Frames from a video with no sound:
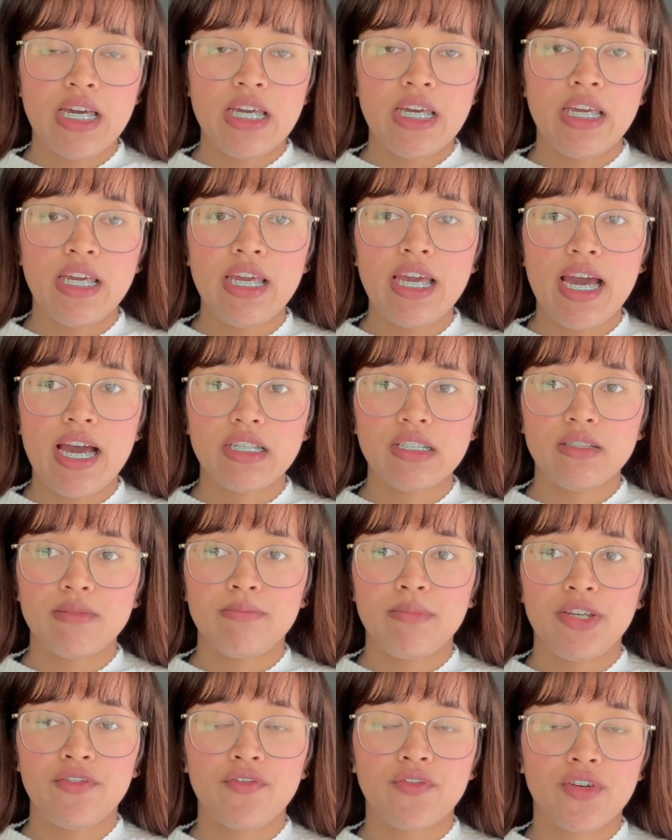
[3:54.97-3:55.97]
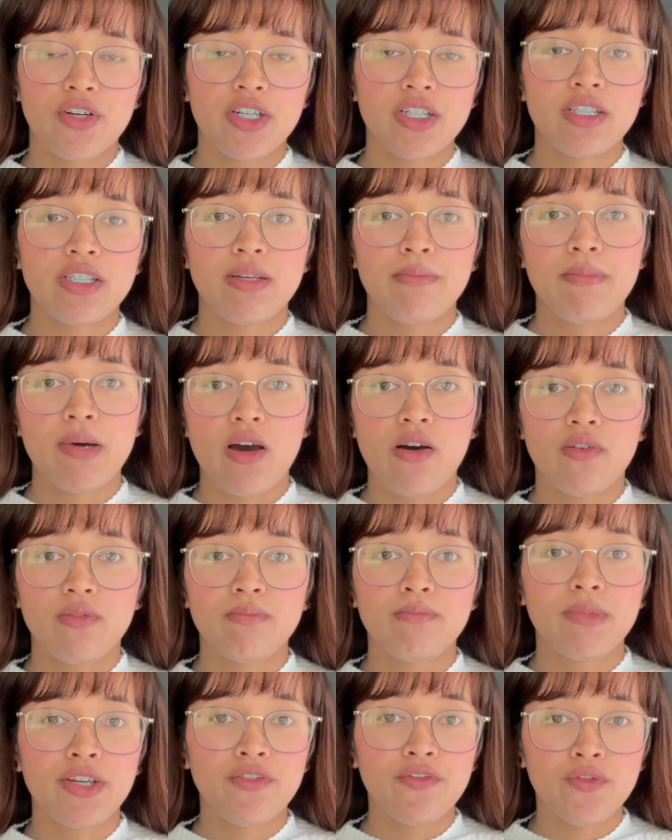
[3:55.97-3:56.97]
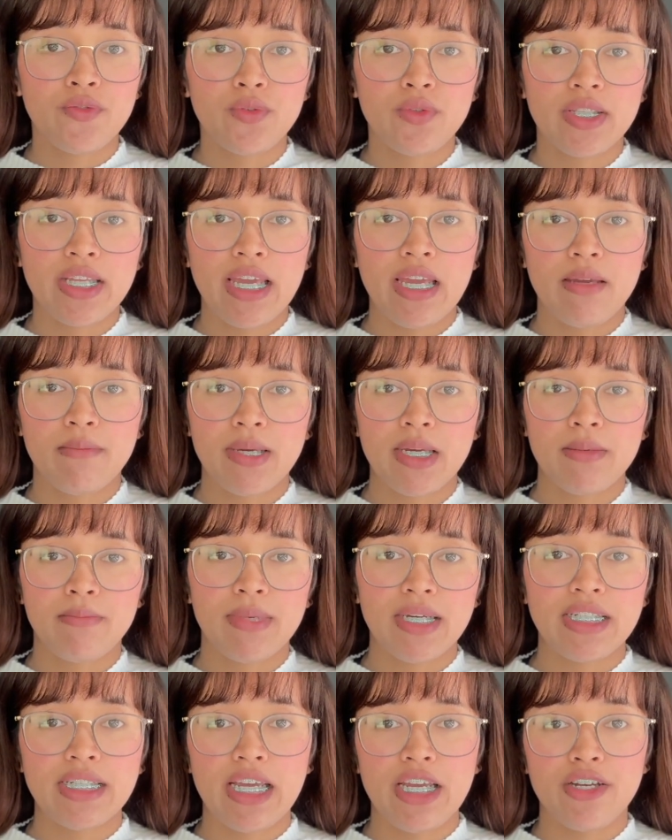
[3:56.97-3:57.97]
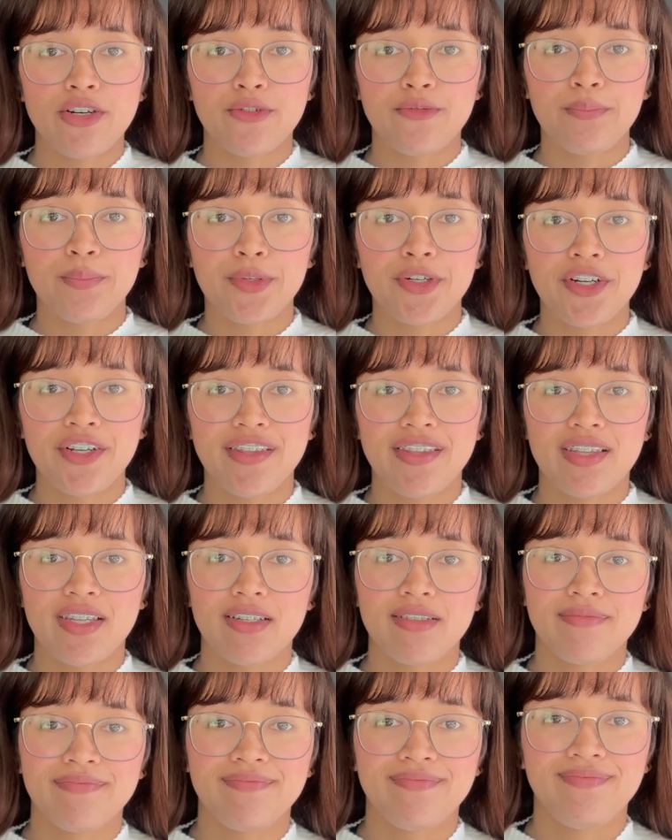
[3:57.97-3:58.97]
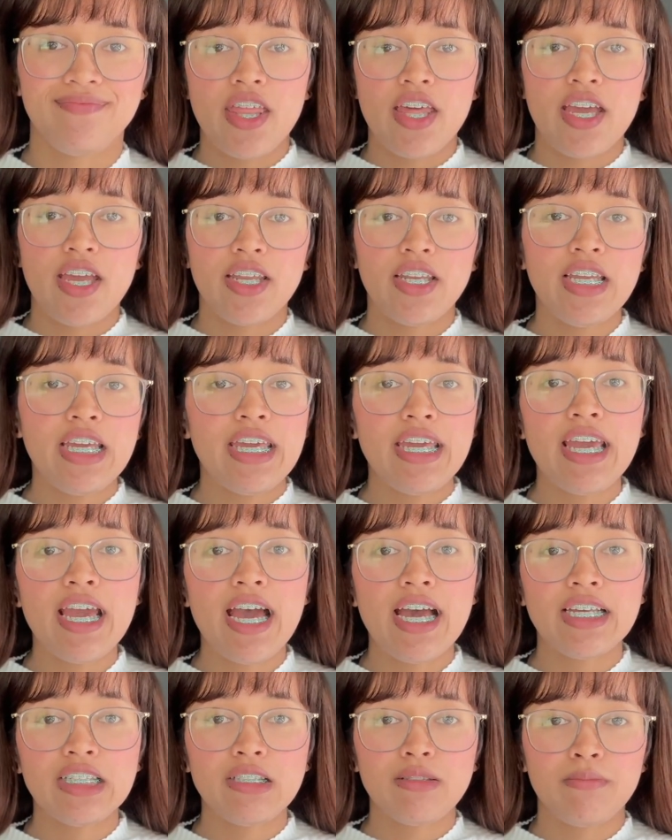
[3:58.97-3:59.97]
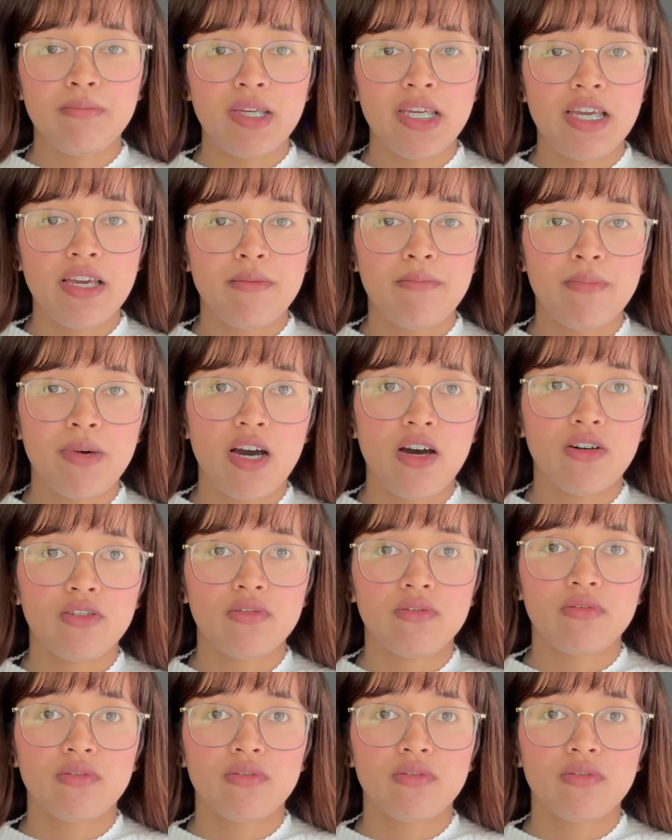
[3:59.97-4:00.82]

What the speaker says: he asked me first about my full name and my date of birth. Then he asked me about